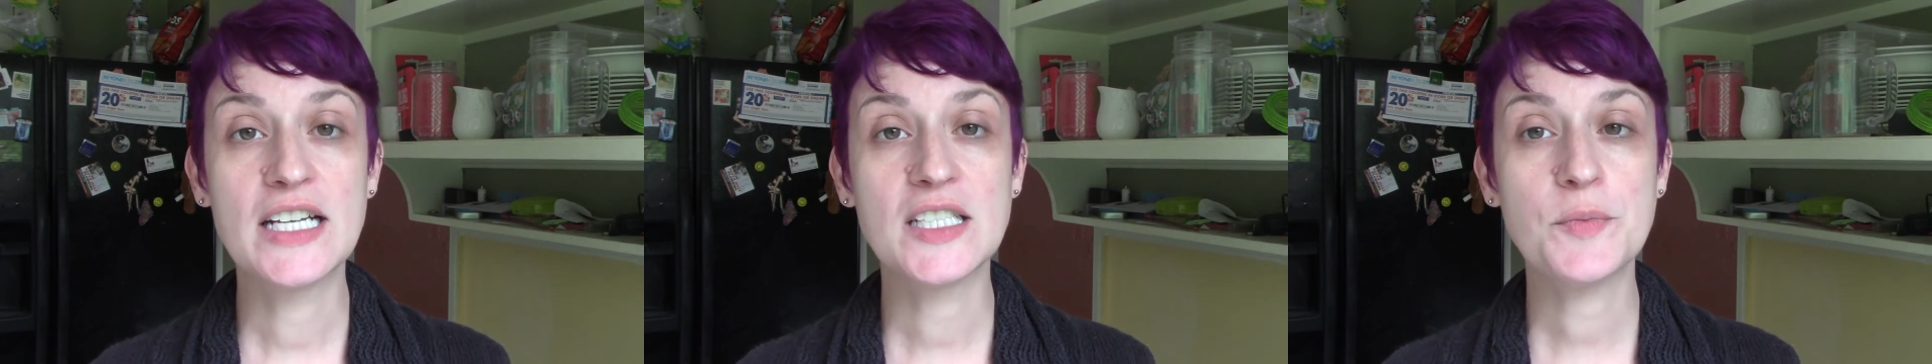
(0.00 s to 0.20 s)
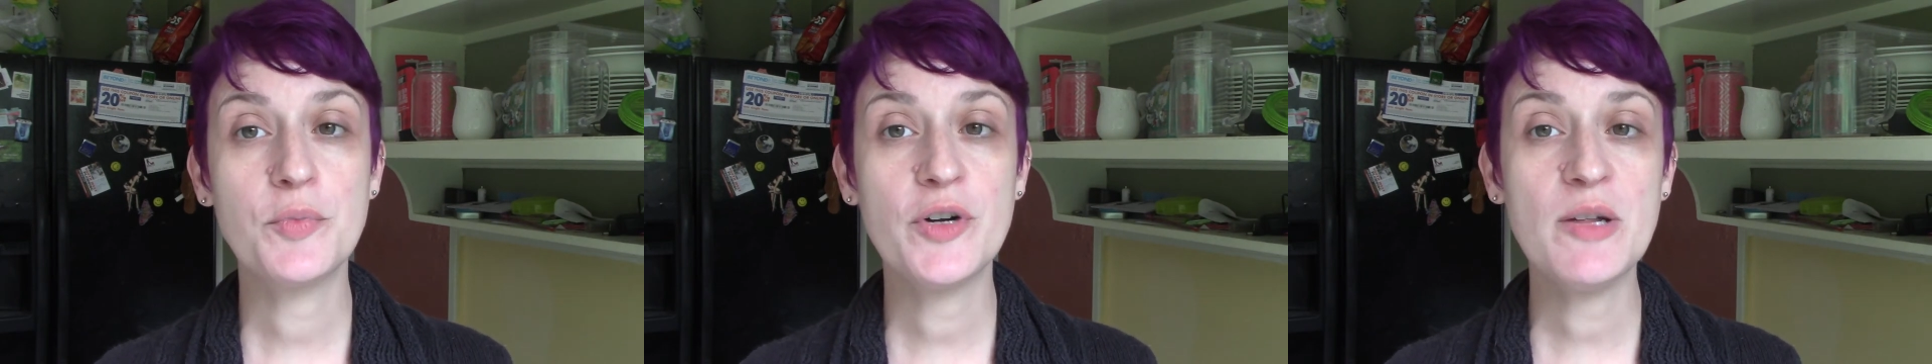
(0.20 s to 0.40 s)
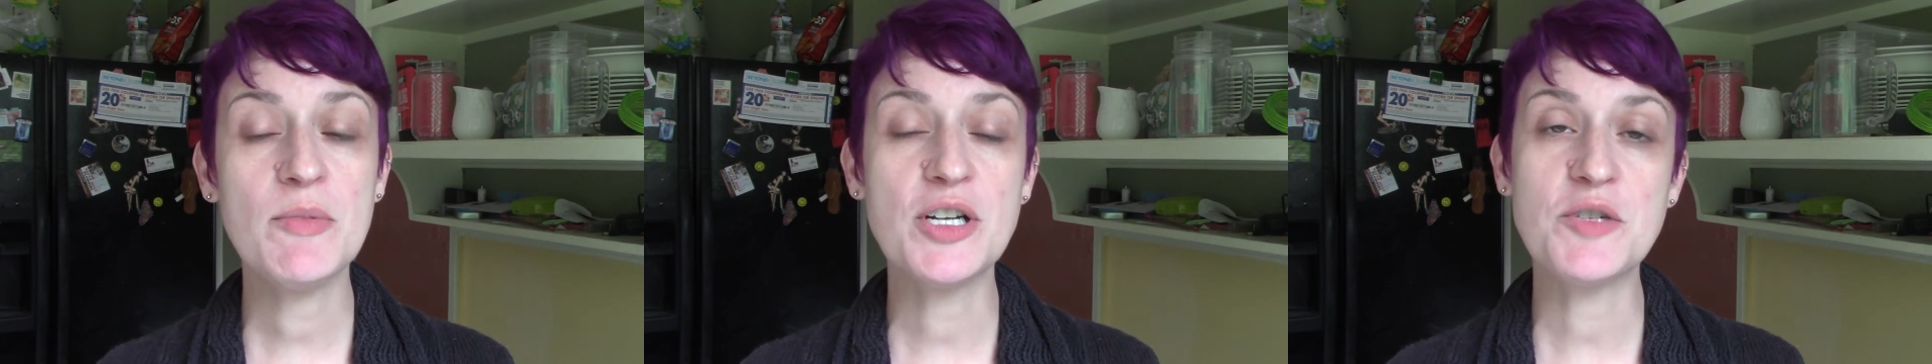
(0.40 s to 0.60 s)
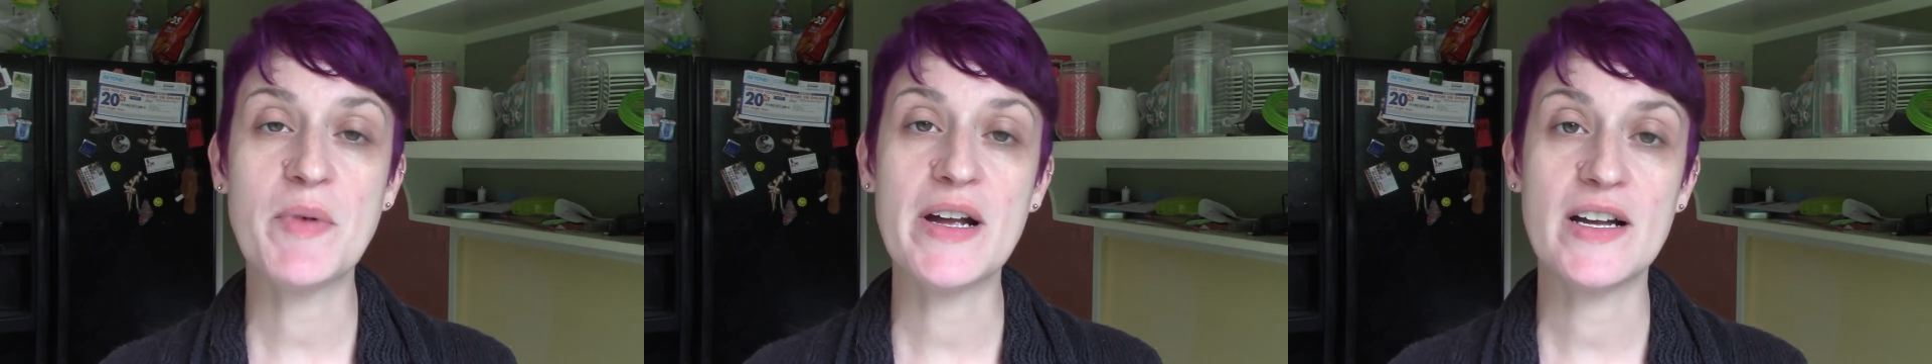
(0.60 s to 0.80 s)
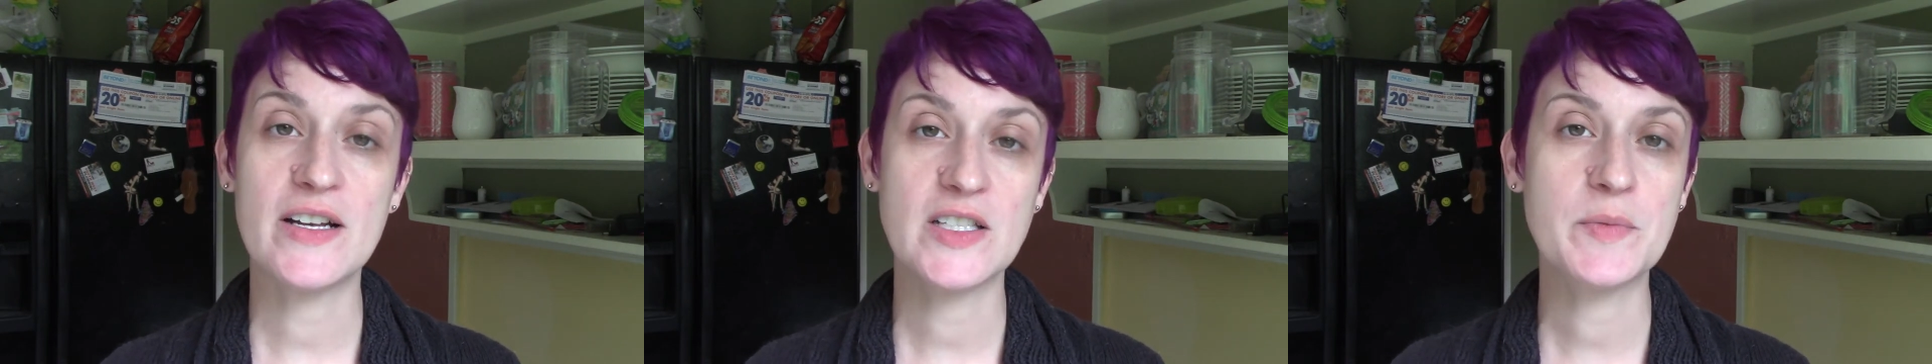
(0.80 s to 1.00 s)
it's pretty much
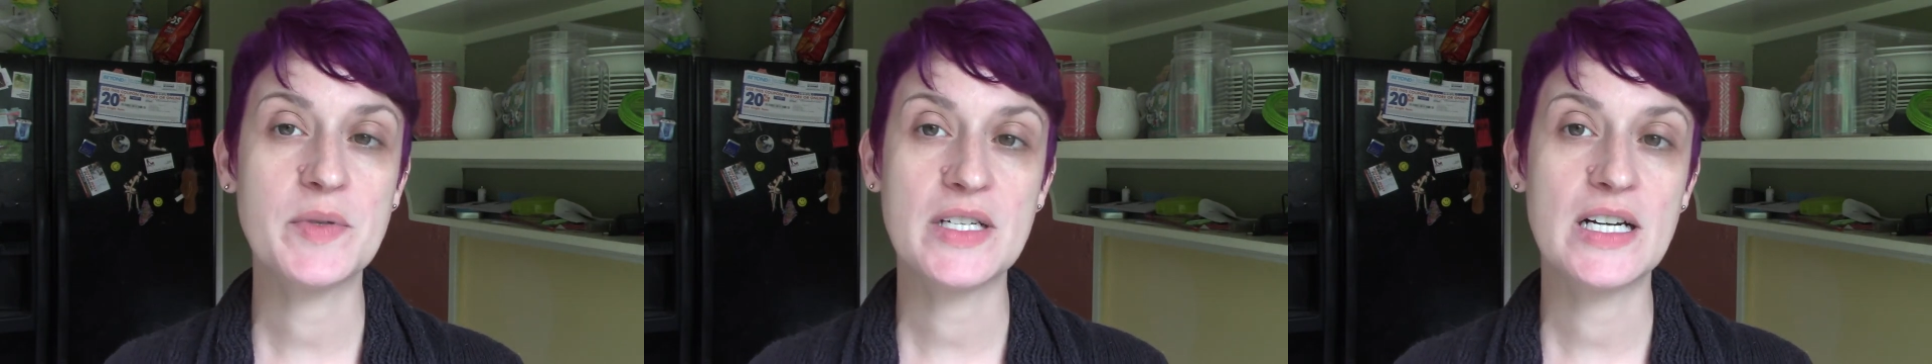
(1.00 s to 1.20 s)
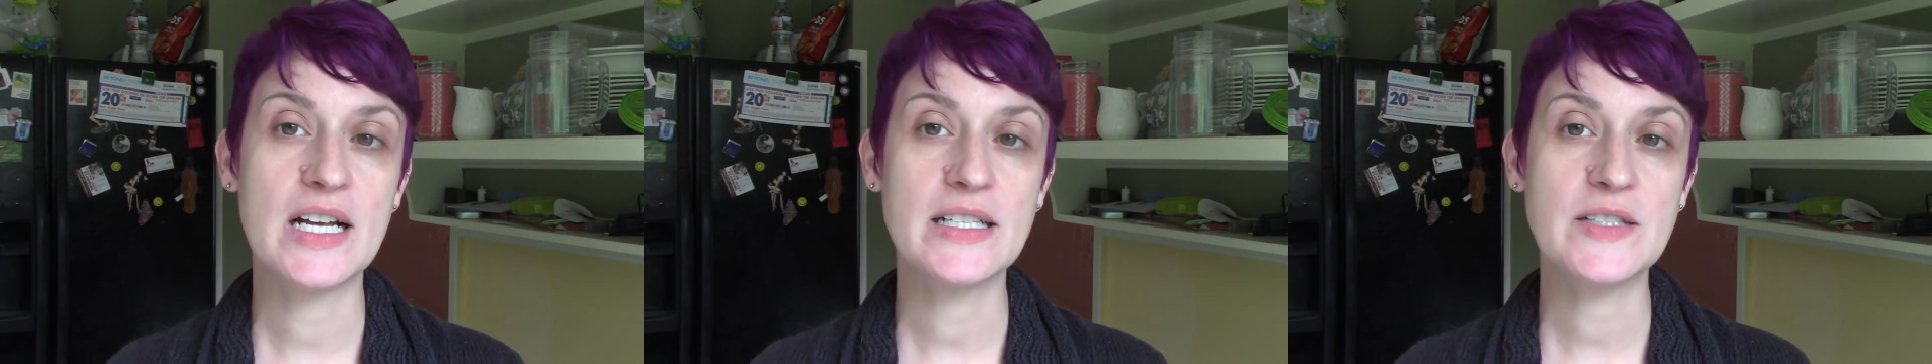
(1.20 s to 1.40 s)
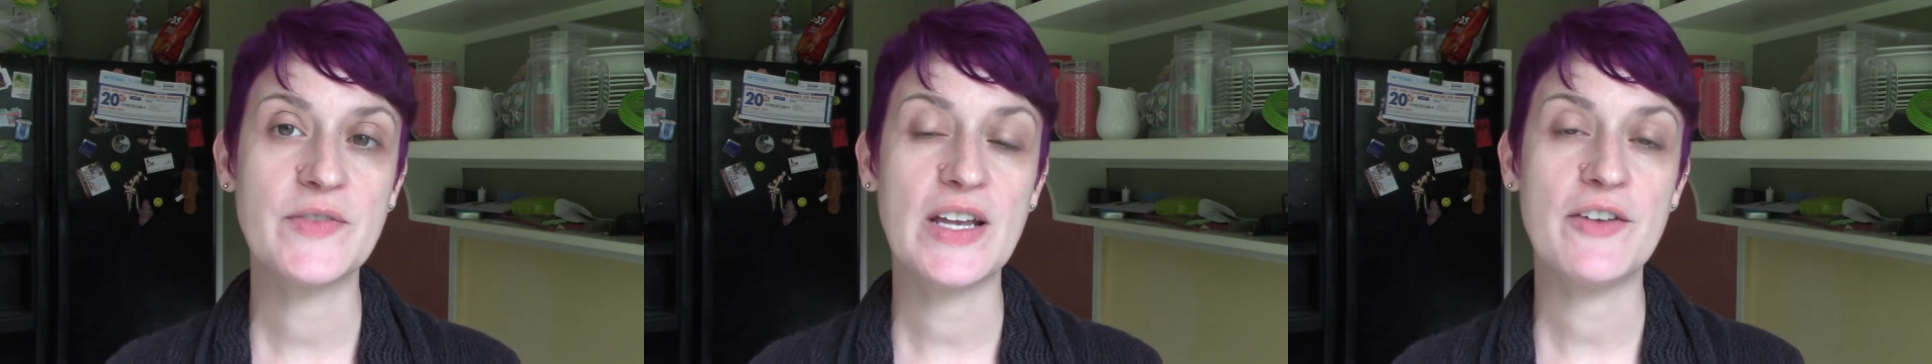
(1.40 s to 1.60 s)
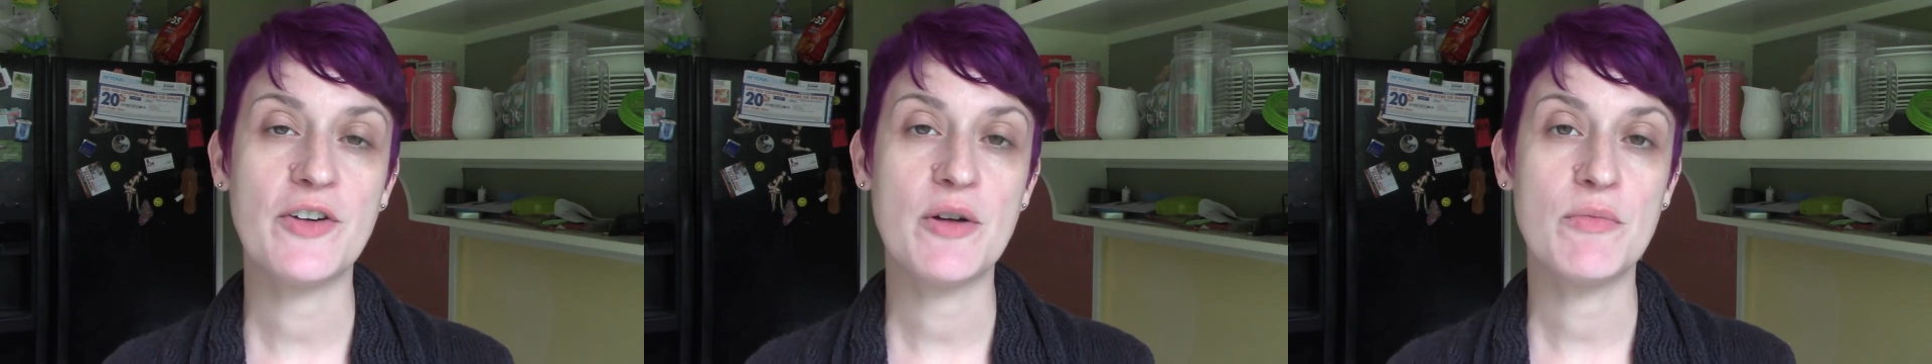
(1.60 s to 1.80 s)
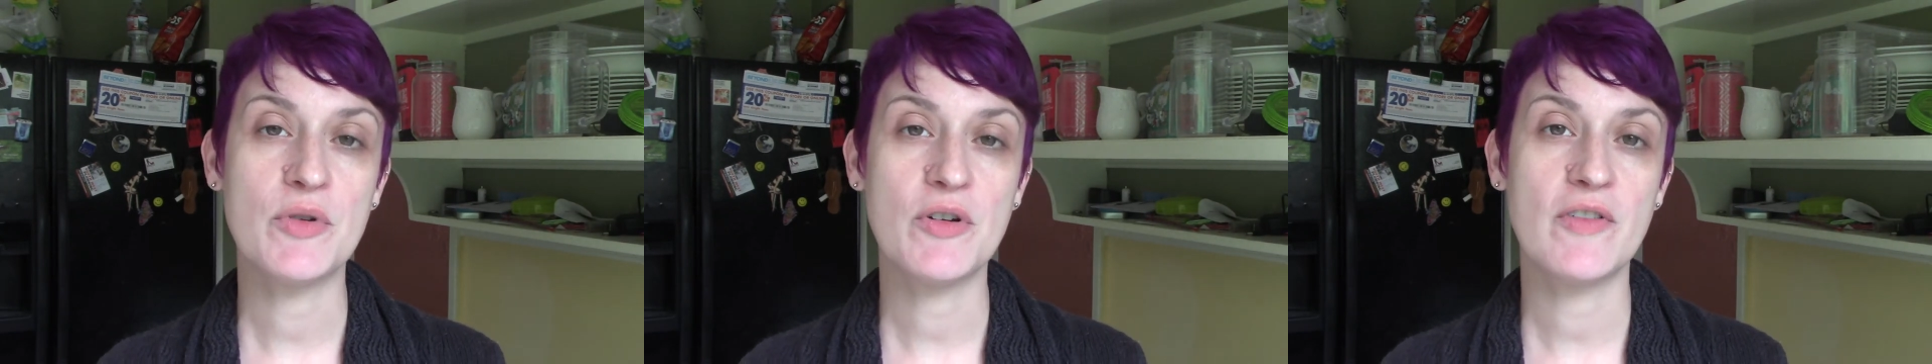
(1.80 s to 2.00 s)
my husband and I's
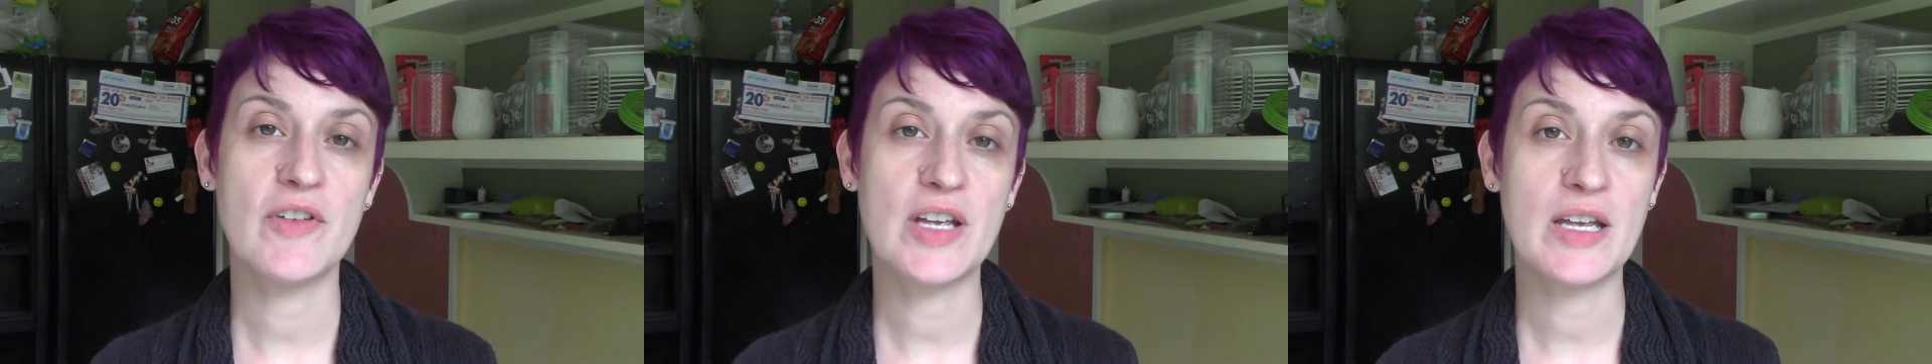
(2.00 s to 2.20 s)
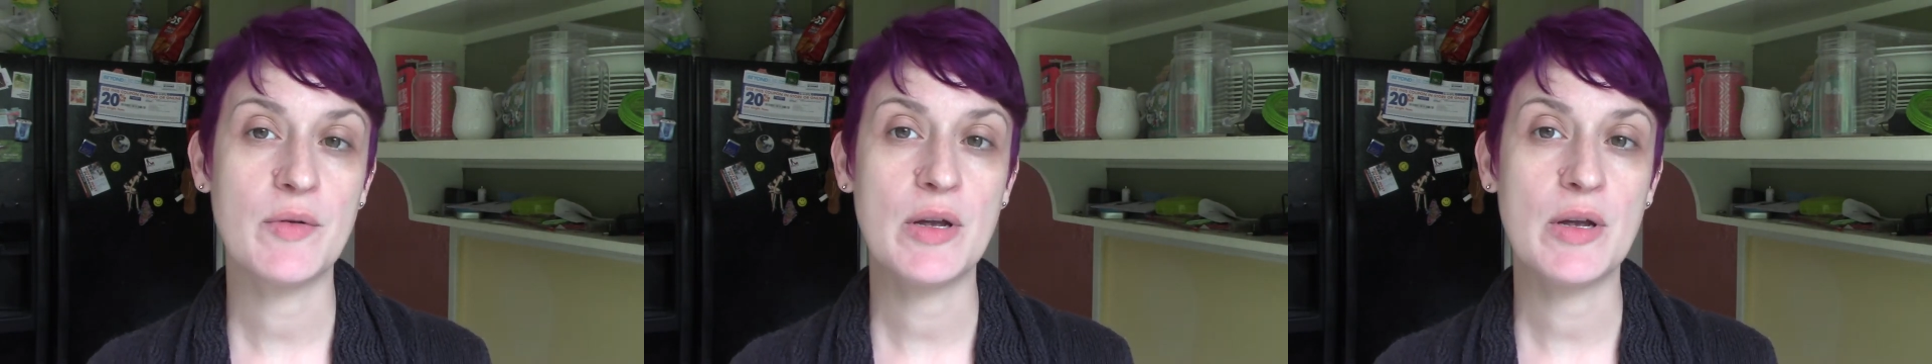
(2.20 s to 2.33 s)
favorite movie.